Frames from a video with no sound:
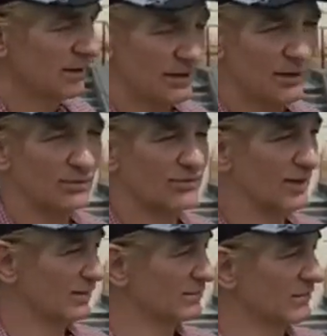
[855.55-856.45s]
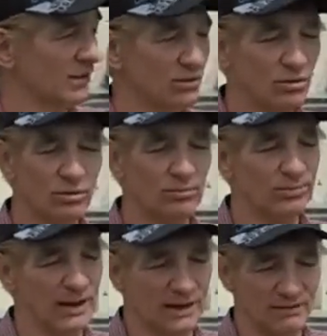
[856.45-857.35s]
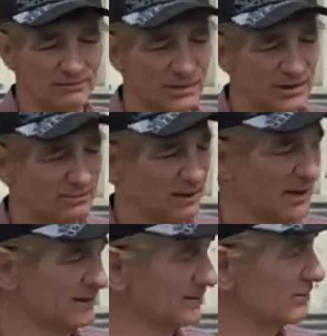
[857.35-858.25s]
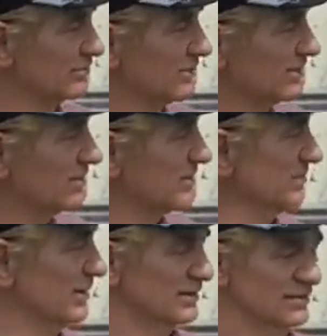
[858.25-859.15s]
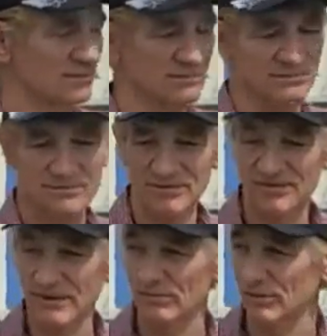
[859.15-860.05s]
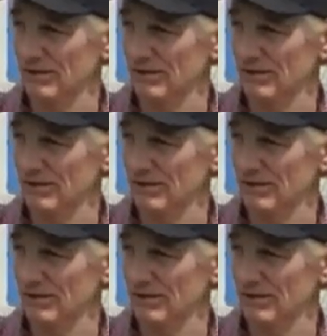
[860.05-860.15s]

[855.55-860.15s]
And there was like a whole pile of bean bags. There must have been several